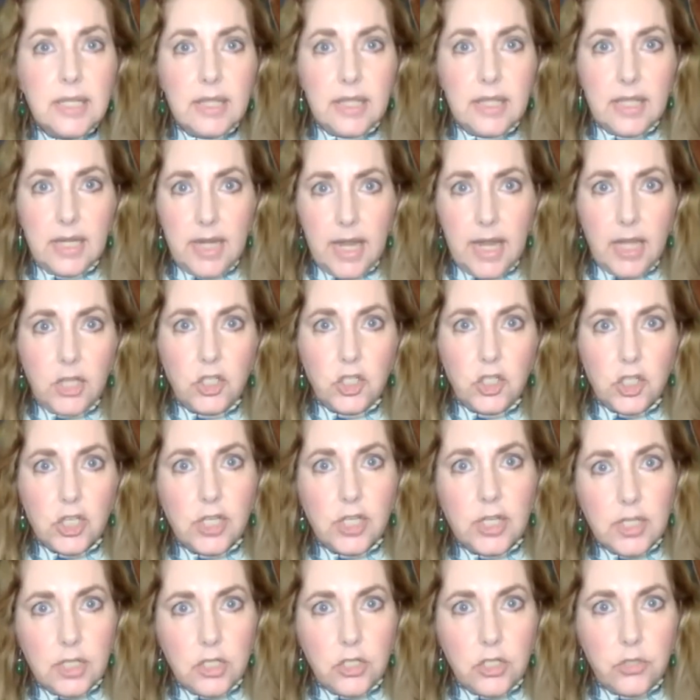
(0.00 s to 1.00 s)
the nation
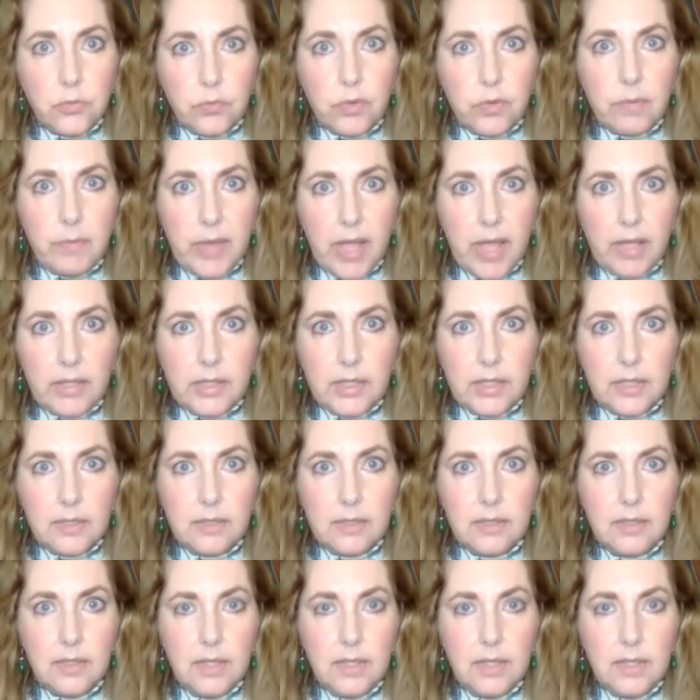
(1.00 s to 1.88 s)
into rebellion.